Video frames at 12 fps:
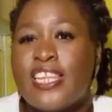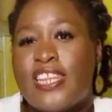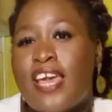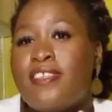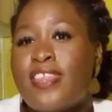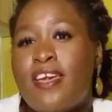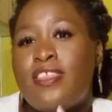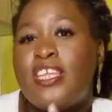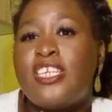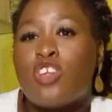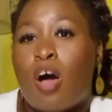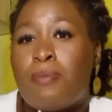
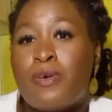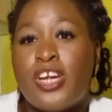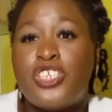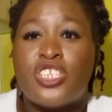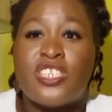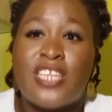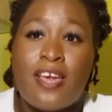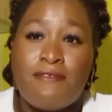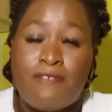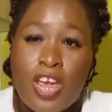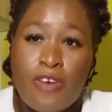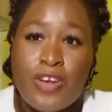these operations, they
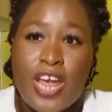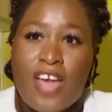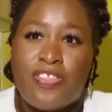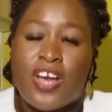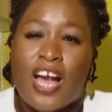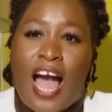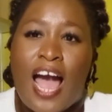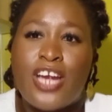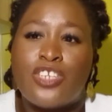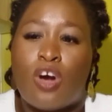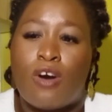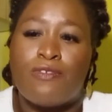vary, and the
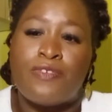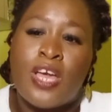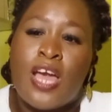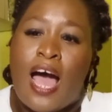kind of